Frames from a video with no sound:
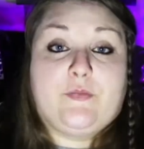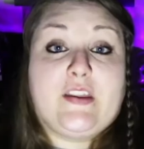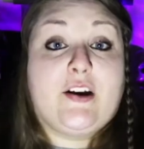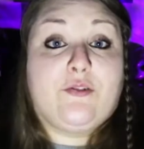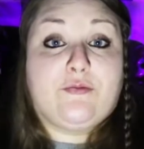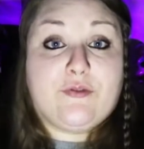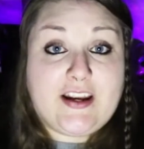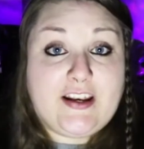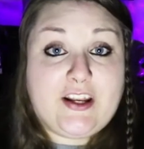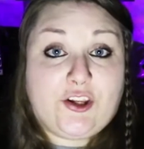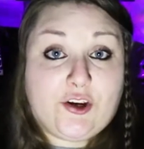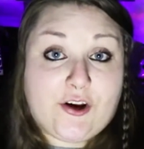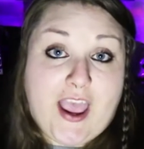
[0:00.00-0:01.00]
They're
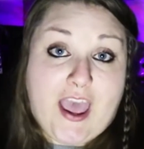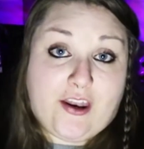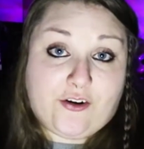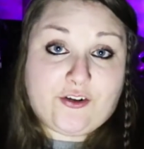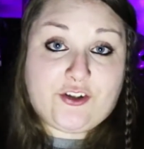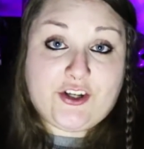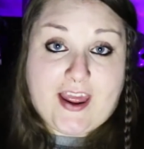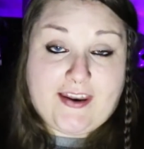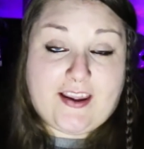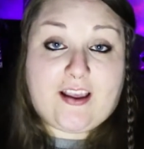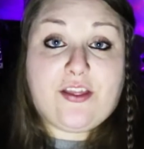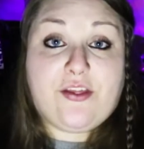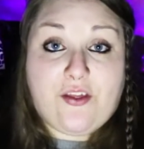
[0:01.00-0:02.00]
reading your
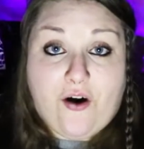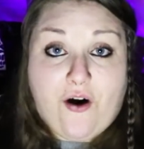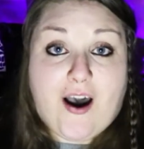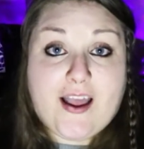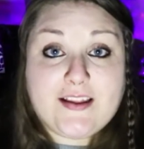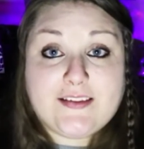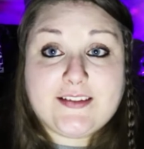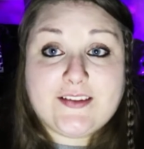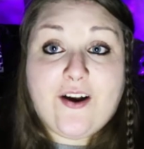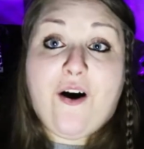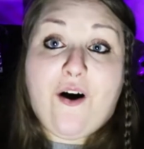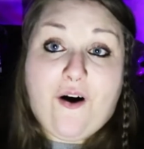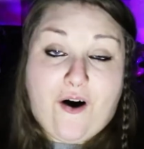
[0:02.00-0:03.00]
energetic thoughts
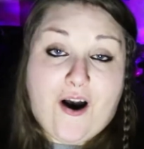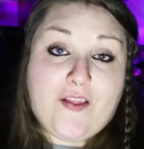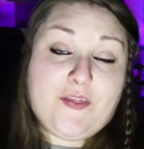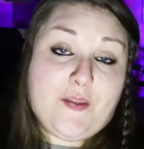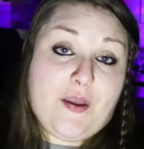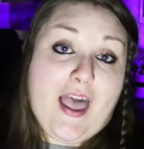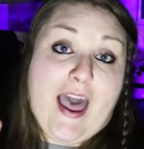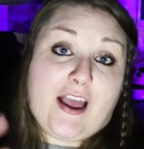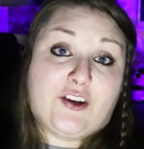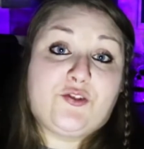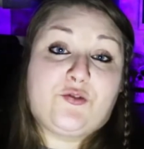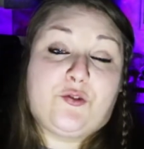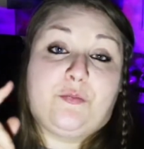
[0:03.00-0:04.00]
on the
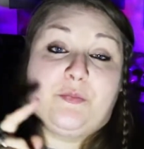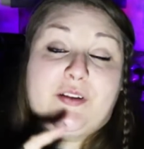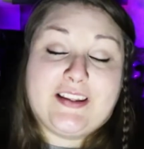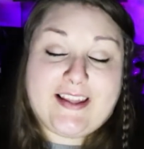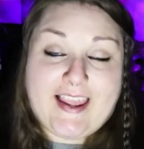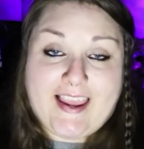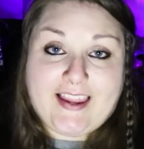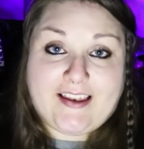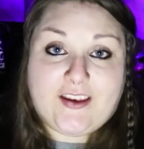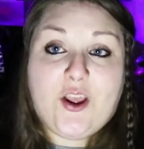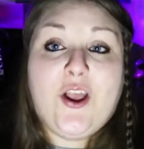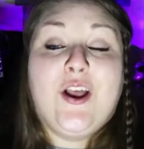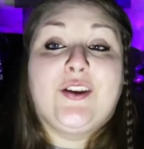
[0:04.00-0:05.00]
astral plane.